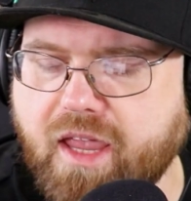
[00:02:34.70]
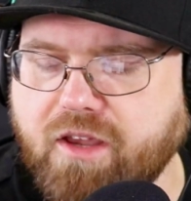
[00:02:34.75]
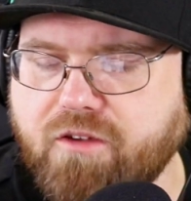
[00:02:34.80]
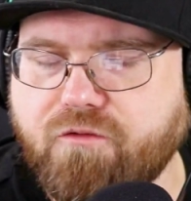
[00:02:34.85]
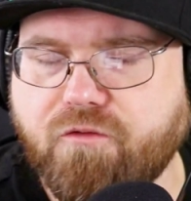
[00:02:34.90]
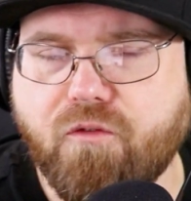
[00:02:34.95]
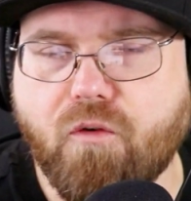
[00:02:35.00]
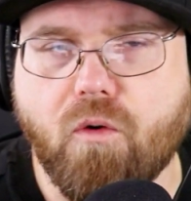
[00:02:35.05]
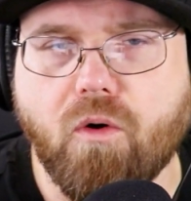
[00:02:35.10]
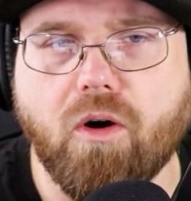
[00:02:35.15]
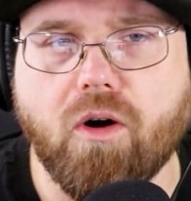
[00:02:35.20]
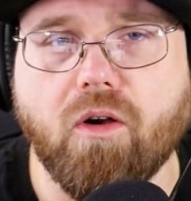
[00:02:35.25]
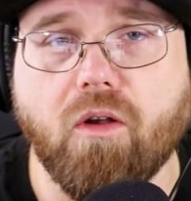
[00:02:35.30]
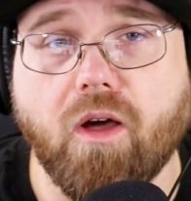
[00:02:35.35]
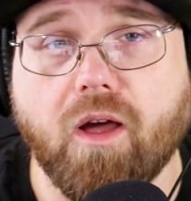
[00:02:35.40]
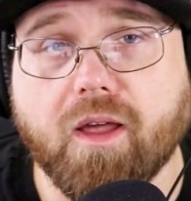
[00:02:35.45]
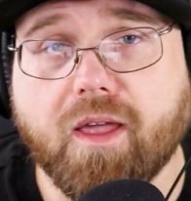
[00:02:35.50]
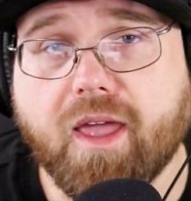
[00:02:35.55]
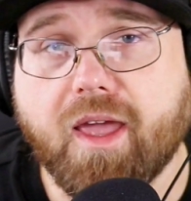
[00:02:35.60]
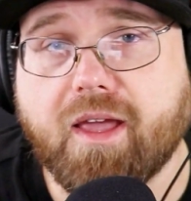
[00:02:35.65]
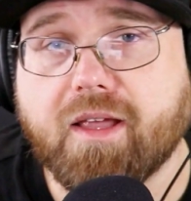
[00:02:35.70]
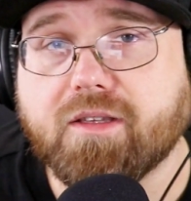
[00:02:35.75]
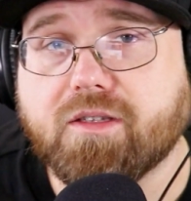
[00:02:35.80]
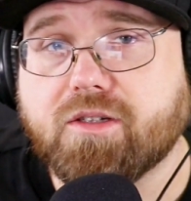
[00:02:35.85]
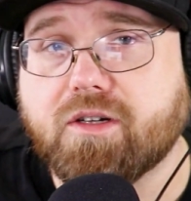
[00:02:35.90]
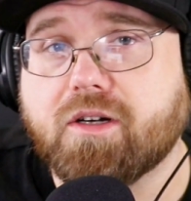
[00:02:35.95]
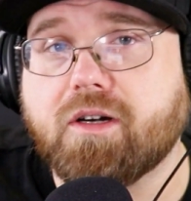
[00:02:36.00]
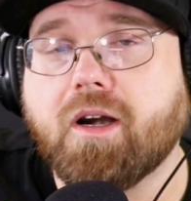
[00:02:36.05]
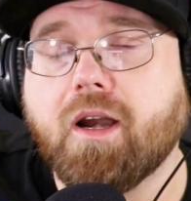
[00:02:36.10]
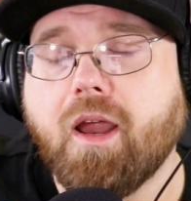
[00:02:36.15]
four lung
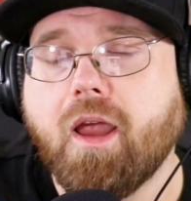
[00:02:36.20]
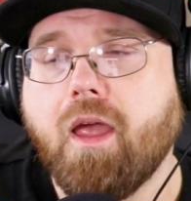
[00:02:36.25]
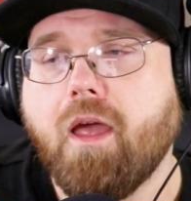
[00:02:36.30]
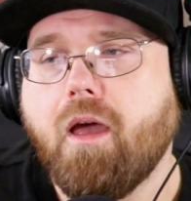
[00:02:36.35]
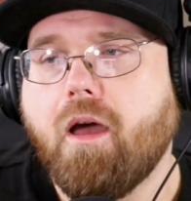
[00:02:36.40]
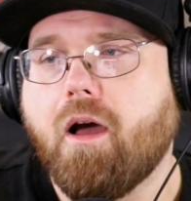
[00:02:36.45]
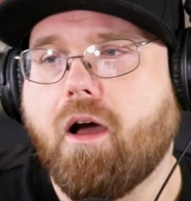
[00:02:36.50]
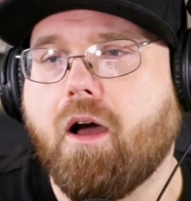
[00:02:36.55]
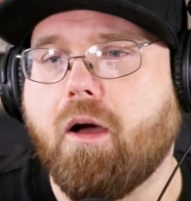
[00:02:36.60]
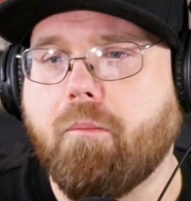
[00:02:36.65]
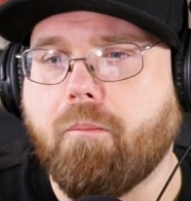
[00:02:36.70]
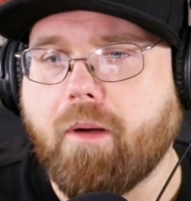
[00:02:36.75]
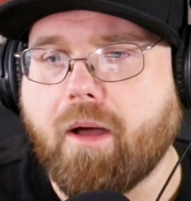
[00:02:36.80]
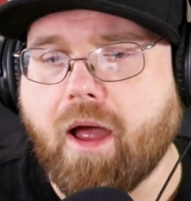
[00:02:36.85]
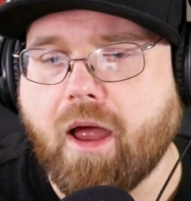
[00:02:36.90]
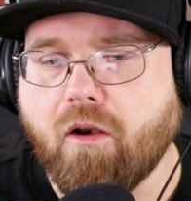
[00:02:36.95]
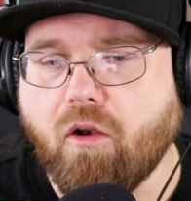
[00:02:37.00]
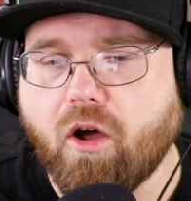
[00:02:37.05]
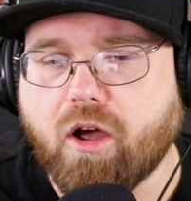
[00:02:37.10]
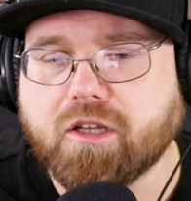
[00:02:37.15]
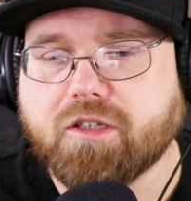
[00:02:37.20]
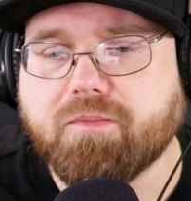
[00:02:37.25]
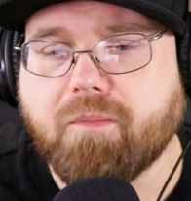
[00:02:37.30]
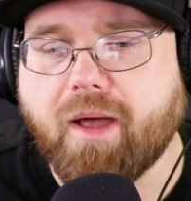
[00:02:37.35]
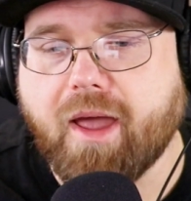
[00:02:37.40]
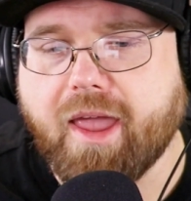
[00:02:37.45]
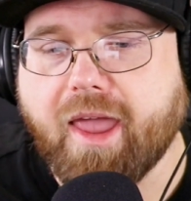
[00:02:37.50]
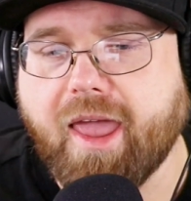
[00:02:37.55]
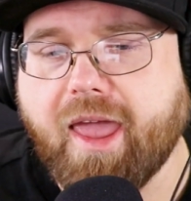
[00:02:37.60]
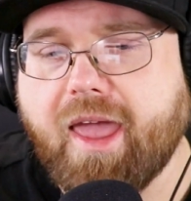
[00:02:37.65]
cancer. Um, I lost
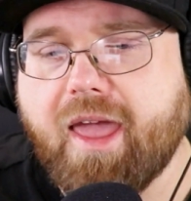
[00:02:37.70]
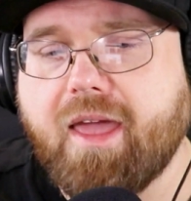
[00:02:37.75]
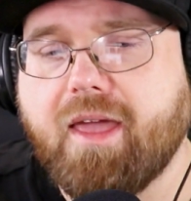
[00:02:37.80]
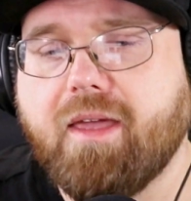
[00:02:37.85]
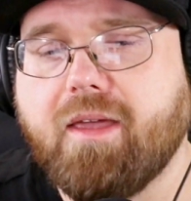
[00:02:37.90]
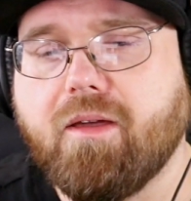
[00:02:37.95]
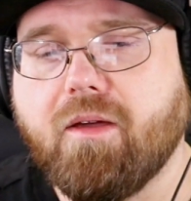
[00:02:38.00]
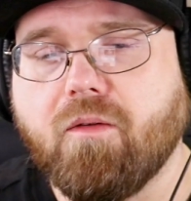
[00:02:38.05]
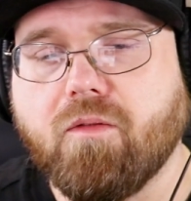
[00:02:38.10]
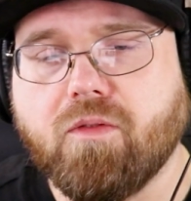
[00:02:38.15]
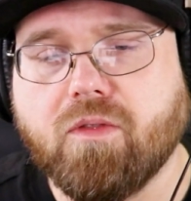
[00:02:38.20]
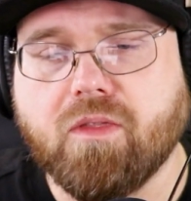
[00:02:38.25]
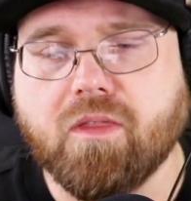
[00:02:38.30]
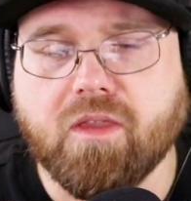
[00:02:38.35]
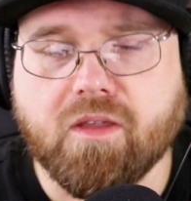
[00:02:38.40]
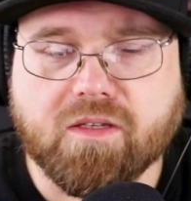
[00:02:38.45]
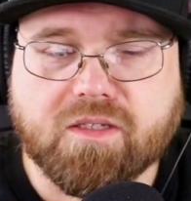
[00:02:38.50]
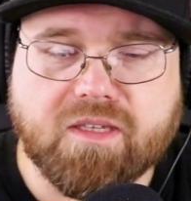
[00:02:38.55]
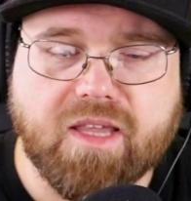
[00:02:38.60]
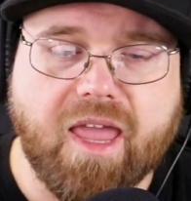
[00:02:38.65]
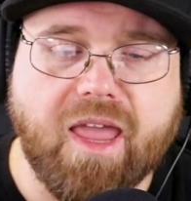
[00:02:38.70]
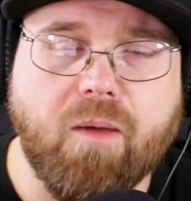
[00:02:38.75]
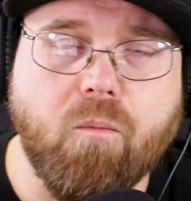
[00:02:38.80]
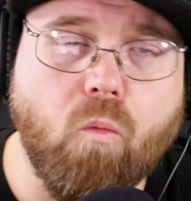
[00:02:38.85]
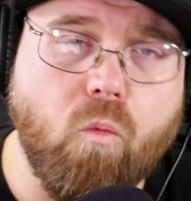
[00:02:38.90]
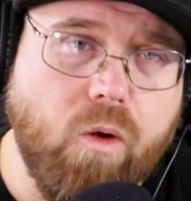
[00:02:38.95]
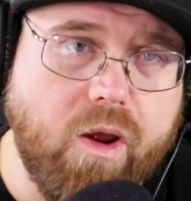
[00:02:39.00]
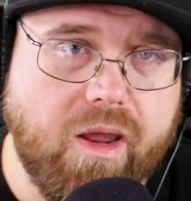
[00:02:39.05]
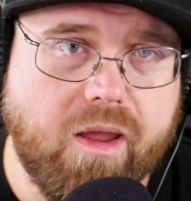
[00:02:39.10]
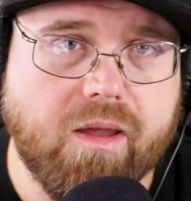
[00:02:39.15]
my aunt the same
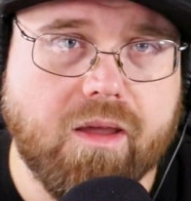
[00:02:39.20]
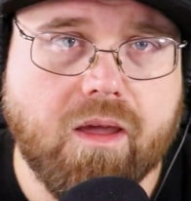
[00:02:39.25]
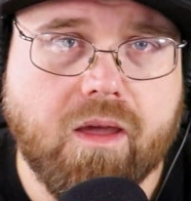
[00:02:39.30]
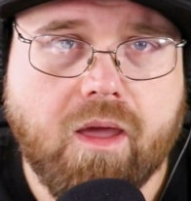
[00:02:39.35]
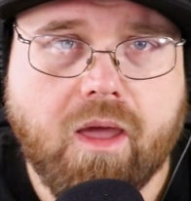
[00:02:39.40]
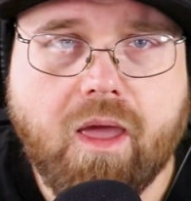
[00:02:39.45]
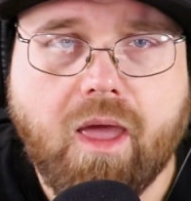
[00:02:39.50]
week,